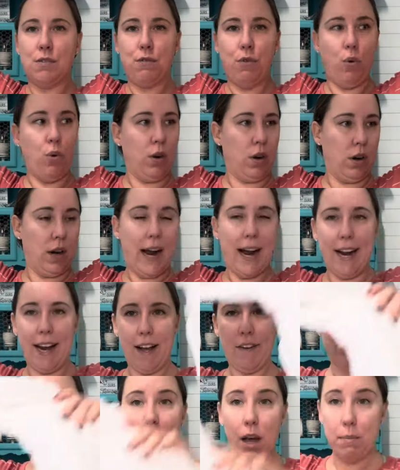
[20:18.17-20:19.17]
four. I
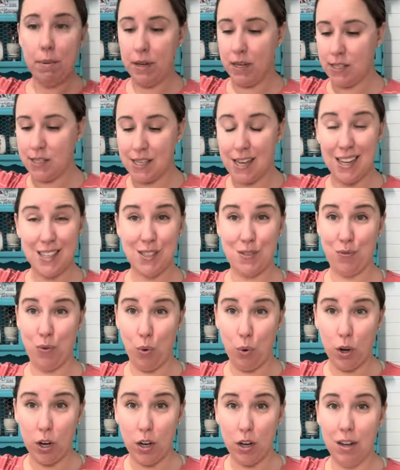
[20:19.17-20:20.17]
have not been a size
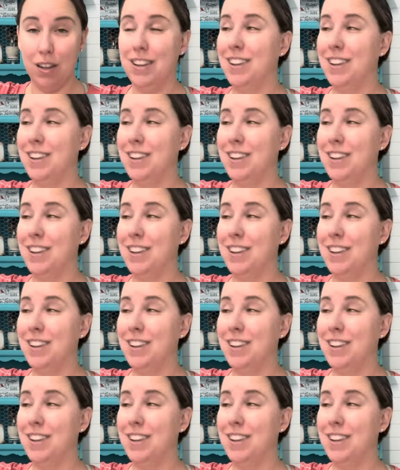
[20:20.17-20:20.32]
four.